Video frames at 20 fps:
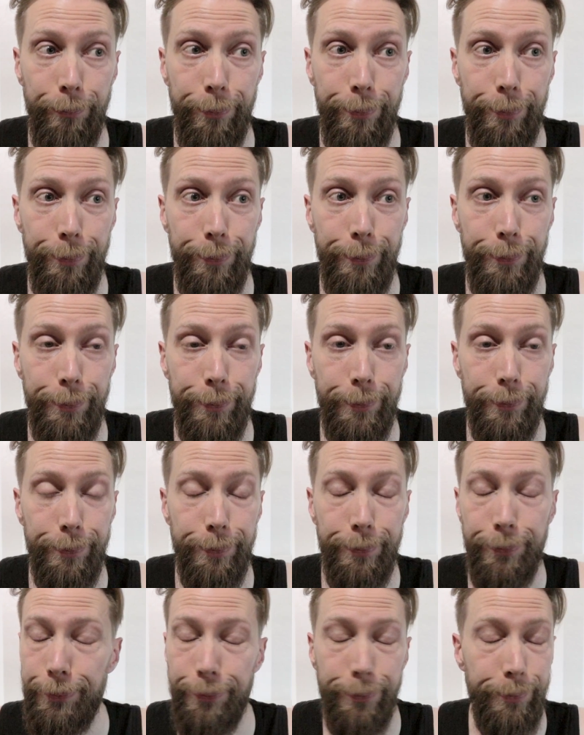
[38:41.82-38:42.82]

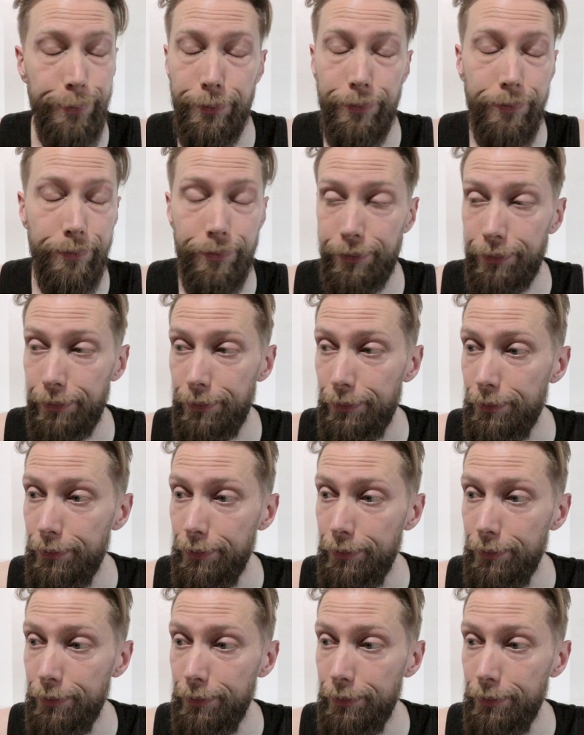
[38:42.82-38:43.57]
[no speech]